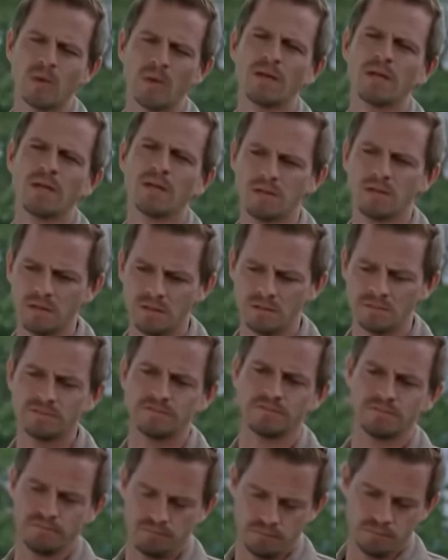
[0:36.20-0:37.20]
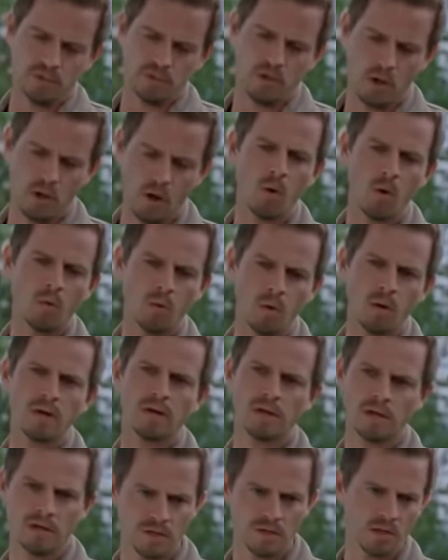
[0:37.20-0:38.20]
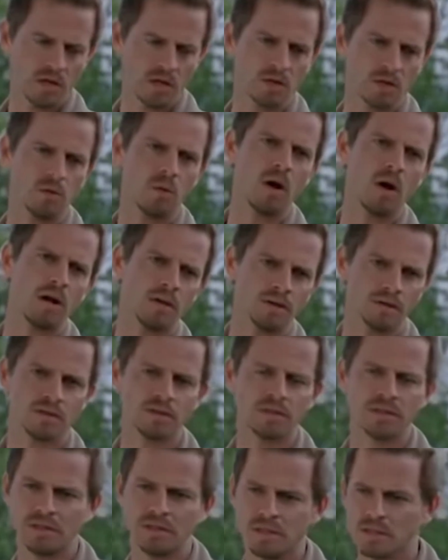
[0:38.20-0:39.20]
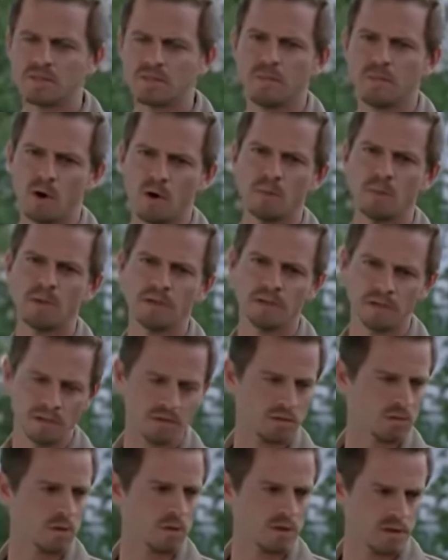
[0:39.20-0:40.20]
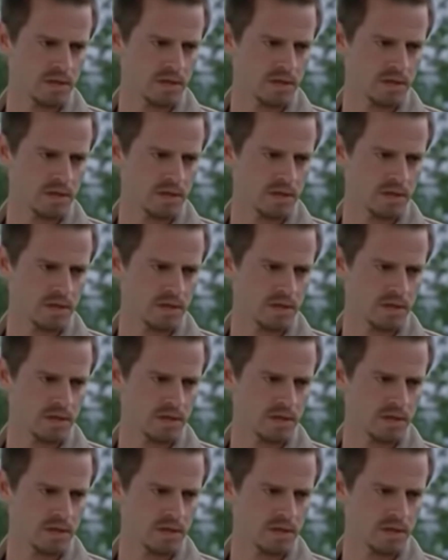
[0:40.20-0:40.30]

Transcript: I think we need to know what each other wants in this moment.